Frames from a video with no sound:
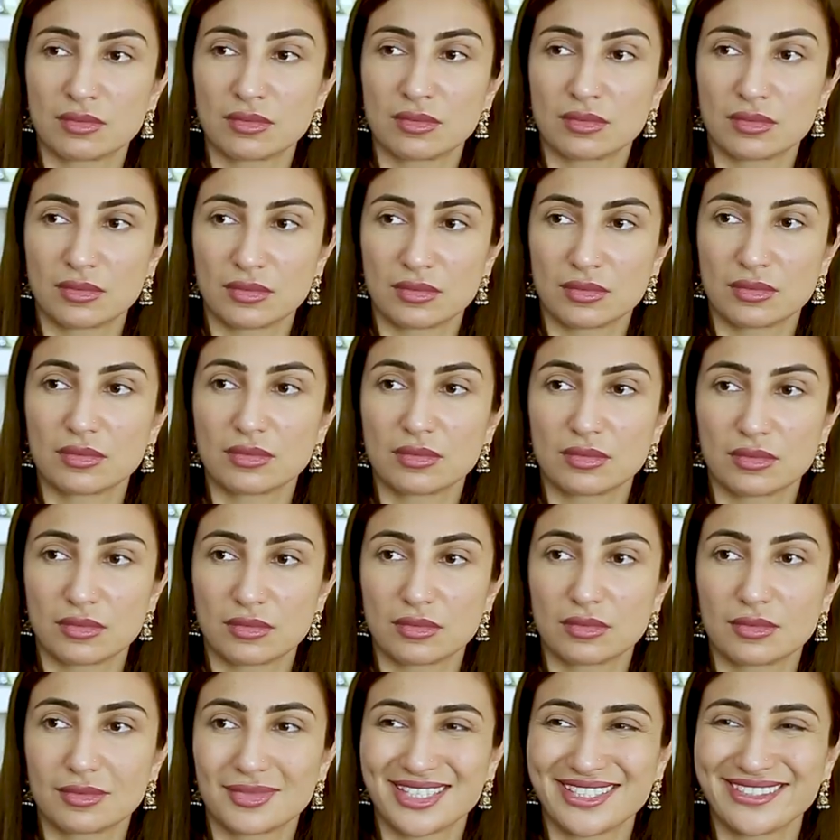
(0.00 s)
with the
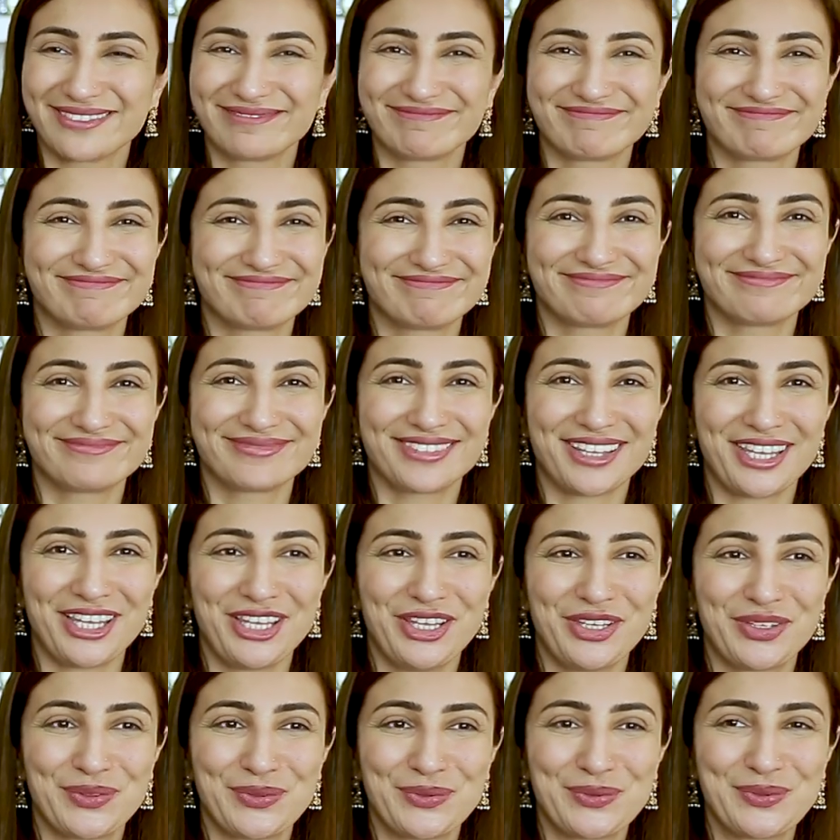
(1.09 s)
social, you have the
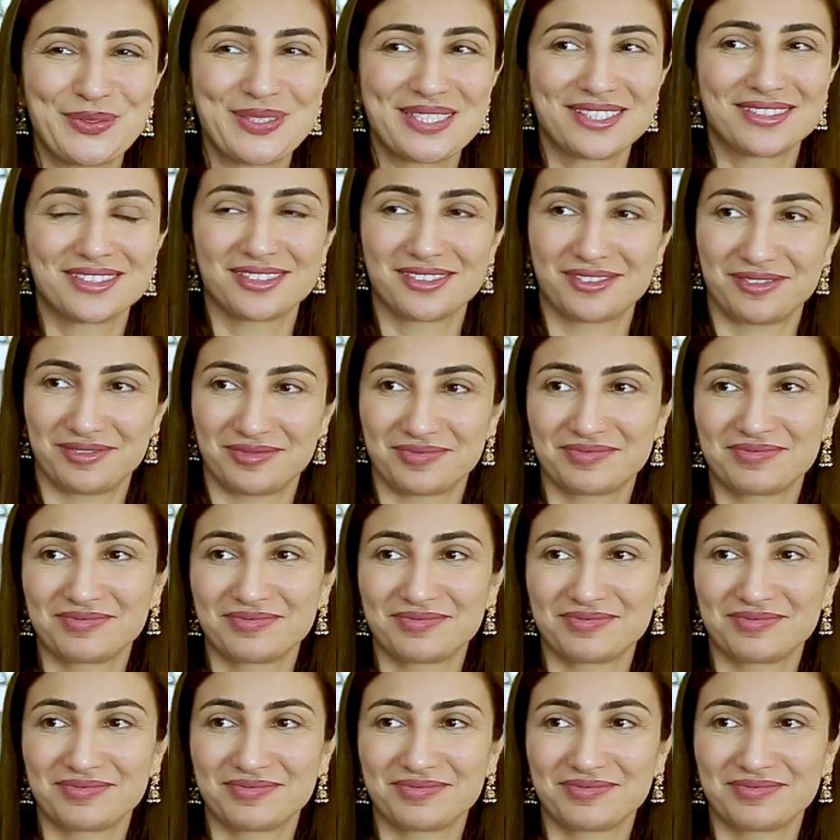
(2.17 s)
cerebral with,